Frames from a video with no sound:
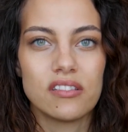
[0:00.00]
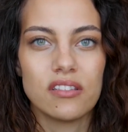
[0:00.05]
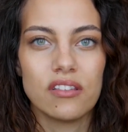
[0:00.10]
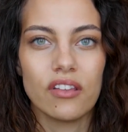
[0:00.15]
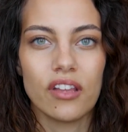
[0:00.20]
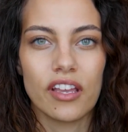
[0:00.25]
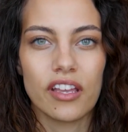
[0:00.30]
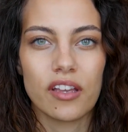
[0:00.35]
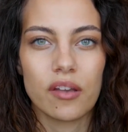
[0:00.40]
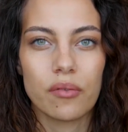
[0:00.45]

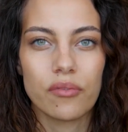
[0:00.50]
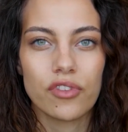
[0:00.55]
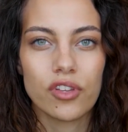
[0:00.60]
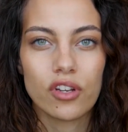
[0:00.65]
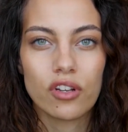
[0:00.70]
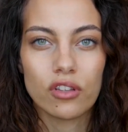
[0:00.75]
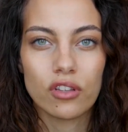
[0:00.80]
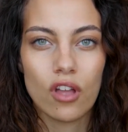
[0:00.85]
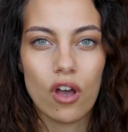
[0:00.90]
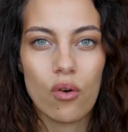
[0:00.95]
like the
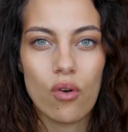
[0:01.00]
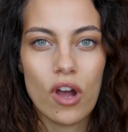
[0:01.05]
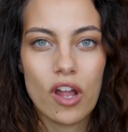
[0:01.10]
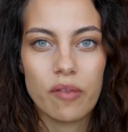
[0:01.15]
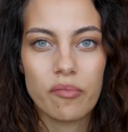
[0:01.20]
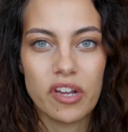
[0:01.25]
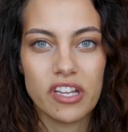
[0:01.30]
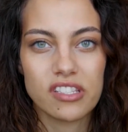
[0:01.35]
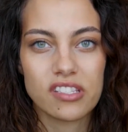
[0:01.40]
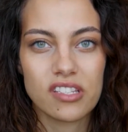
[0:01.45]
glow
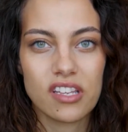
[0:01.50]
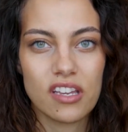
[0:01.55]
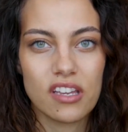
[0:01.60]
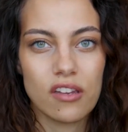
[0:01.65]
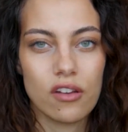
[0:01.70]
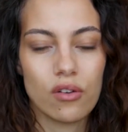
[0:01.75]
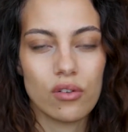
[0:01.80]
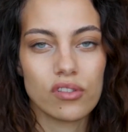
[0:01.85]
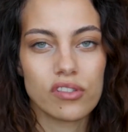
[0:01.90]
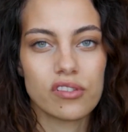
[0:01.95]
on my
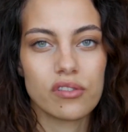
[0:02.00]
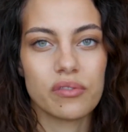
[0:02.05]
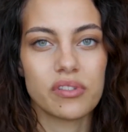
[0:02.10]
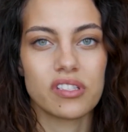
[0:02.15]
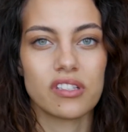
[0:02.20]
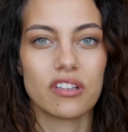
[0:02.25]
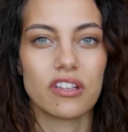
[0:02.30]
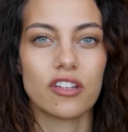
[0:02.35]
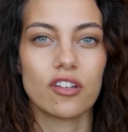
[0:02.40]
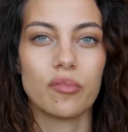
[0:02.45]
skin also
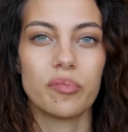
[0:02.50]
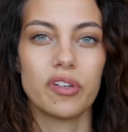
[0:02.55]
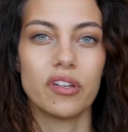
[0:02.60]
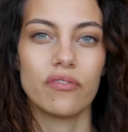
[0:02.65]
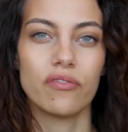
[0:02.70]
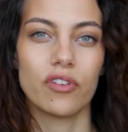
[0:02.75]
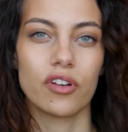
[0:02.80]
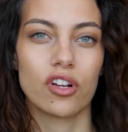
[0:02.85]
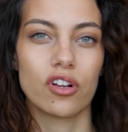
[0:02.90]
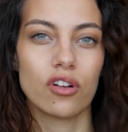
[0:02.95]
is a little bit
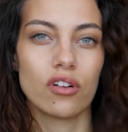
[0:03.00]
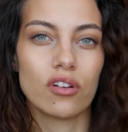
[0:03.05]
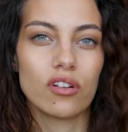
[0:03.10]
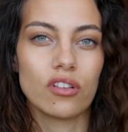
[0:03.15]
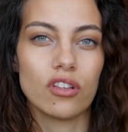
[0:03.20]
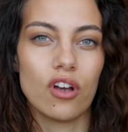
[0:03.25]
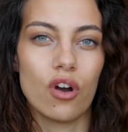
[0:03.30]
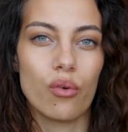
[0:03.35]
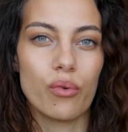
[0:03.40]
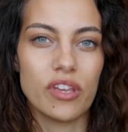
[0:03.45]
of a
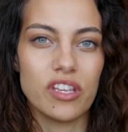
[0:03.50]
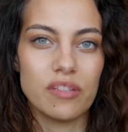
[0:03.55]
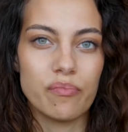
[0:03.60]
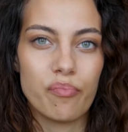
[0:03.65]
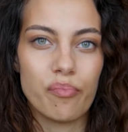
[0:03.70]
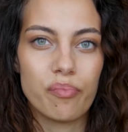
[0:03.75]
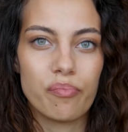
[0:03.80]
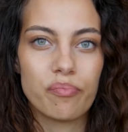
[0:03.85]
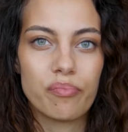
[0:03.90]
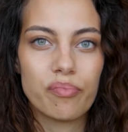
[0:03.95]
glowy
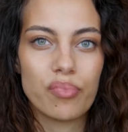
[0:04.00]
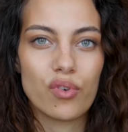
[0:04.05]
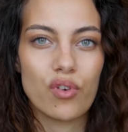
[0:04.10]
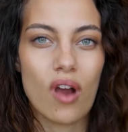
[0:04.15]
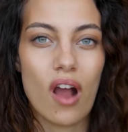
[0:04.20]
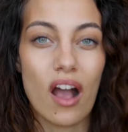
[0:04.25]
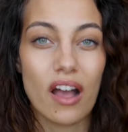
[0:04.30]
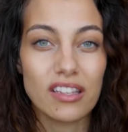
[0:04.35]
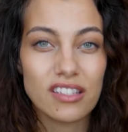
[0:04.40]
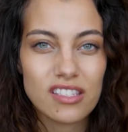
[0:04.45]

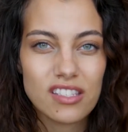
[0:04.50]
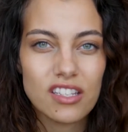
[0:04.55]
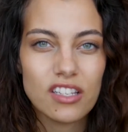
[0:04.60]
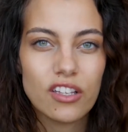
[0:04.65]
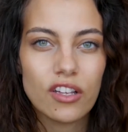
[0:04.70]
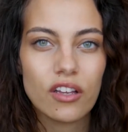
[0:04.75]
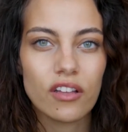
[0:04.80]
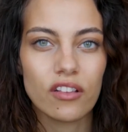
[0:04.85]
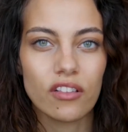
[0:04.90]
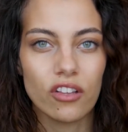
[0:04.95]

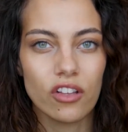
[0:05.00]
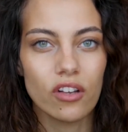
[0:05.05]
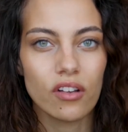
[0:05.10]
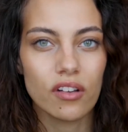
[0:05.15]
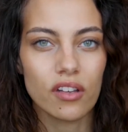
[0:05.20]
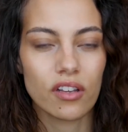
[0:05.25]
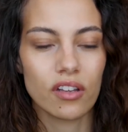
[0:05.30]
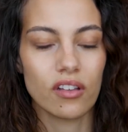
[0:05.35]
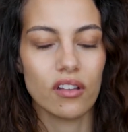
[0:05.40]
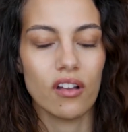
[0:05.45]
bronzy
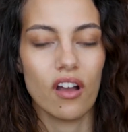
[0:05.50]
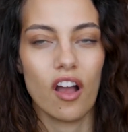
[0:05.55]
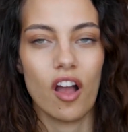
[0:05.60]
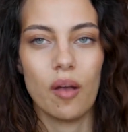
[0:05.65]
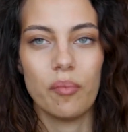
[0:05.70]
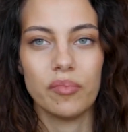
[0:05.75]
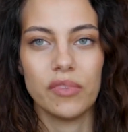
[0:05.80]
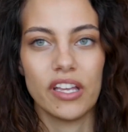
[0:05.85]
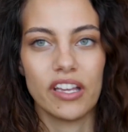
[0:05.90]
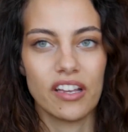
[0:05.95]
look.
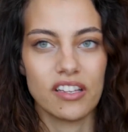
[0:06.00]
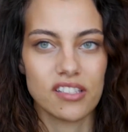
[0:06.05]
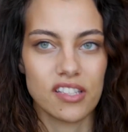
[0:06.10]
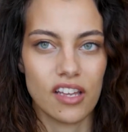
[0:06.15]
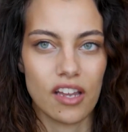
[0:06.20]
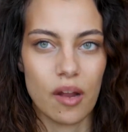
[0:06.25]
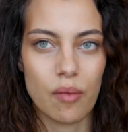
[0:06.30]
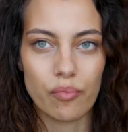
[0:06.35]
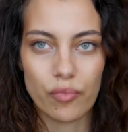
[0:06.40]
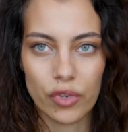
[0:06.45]
Um, like I
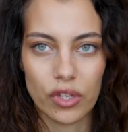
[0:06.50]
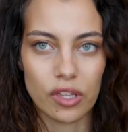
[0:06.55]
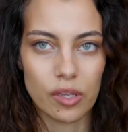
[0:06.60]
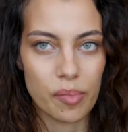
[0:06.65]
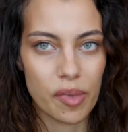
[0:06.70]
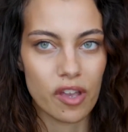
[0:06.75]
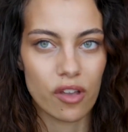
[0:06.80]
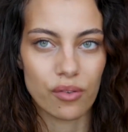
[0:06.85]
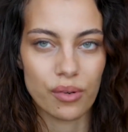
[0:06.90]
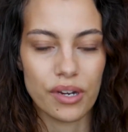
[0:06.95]
said, I'm really
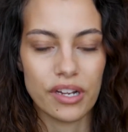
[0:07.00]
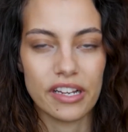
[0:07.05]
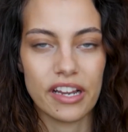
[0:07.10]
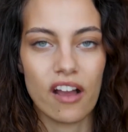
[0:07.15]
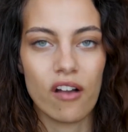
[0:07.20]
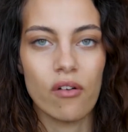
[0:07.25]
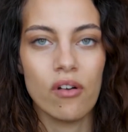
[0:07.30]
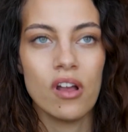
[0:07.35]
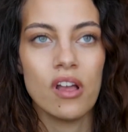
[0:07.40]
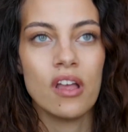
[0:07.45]
pale right
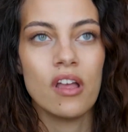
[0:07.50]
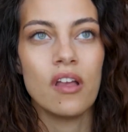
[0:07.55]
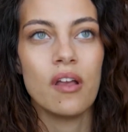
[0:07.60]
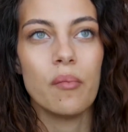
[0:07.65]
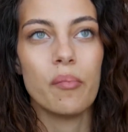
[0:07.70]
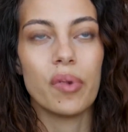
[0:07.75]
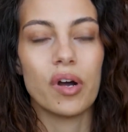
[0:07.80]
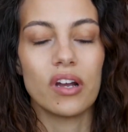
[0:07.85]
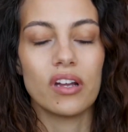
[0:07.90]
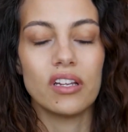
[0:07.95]
now.
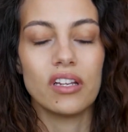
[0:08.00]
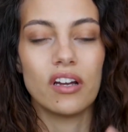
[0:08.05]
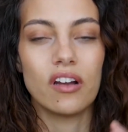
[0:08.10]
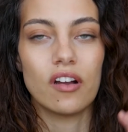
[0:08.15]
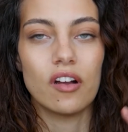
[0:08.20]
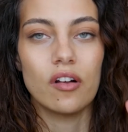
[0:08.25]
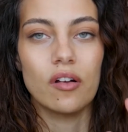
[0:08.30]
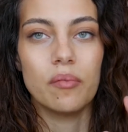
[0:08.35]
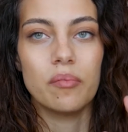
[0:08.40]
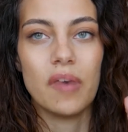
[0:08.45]
But
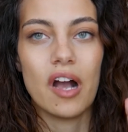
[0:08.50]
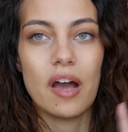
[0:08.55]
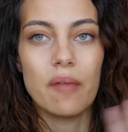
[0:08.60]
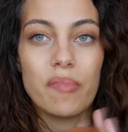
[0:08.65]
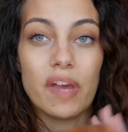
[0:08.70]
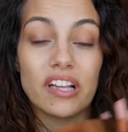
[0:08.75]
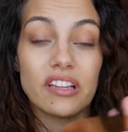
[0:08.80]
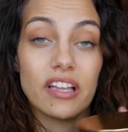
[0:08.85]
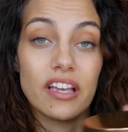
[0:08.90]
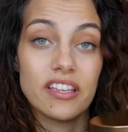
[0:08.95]
um, on
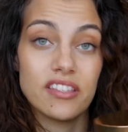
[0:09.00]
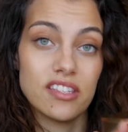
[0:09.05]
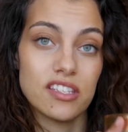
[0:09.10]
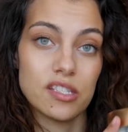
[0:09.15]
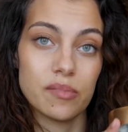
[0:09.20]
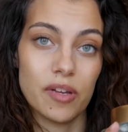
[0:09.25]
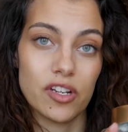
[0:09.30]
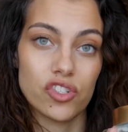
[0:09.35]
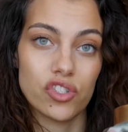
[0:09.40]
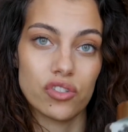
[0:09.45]
my legs
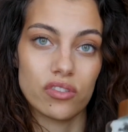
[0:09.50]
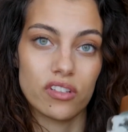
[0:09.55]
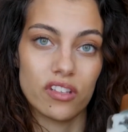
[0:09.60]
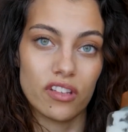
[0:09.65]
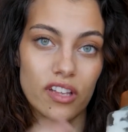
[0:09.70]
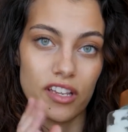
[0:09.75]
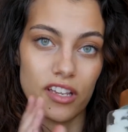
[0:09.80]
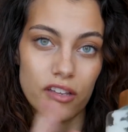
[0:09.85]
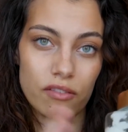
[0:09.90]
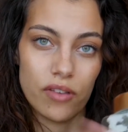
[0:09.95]
especially,
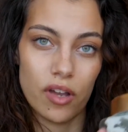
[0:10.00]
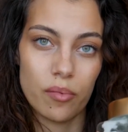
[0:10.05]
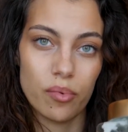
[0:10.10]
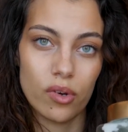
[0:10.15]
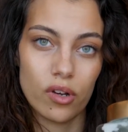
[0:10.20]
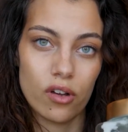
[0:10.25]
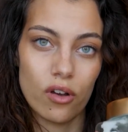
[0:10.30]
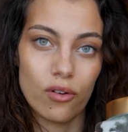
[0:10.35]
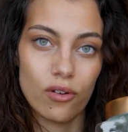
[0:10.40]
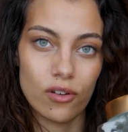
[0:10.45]
like if I
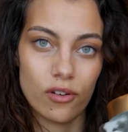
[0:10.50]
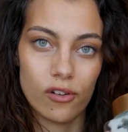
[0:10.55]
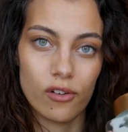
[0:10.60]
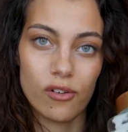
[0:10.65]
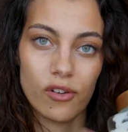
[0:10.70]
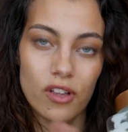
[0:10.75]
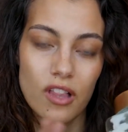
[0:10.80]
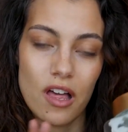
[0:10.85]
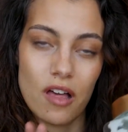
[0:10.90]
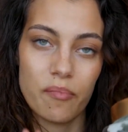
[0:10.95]
put coconut
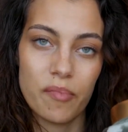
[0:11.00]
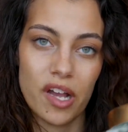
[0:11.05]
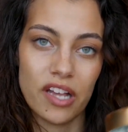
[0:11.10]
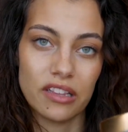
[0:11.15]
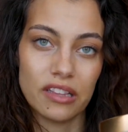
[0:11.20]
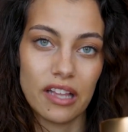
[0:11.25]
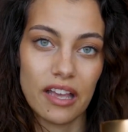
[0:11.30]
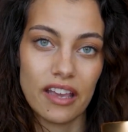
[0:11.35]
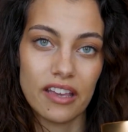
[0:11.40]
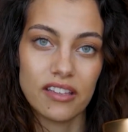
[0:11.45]
oil on my
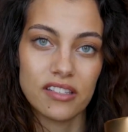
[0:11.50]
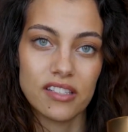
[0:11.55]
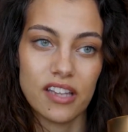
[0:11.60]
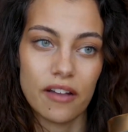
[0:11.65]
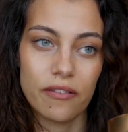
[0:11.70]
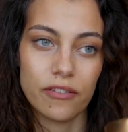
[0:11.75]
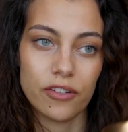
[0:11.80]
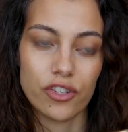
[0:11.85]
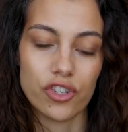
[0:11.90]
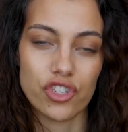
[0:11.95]
legs
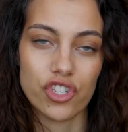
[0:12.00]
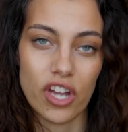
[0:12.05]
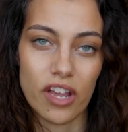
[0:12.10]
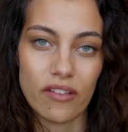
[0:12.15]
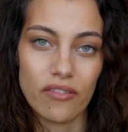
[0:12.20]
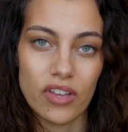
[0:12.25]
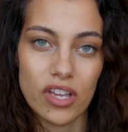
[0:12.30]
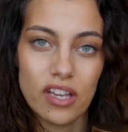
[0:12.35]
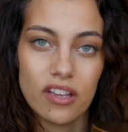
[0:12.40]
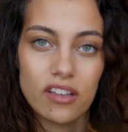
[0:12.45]
after
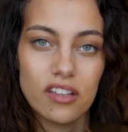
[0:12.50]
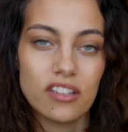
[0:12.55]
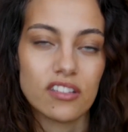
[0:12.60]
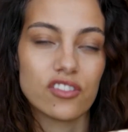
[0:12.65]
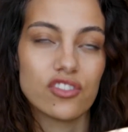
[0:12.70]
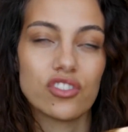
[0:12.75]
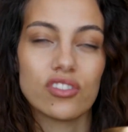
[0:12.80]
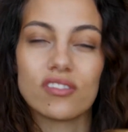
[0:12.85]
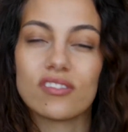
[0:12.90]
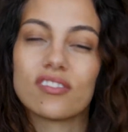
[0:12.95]
shaving,
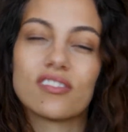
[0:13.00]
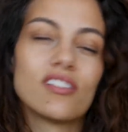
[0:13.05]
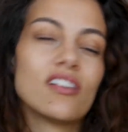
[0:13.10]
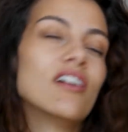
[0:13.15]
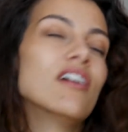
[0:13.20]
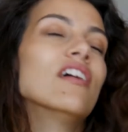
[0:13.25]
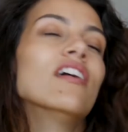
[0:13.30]
it's just,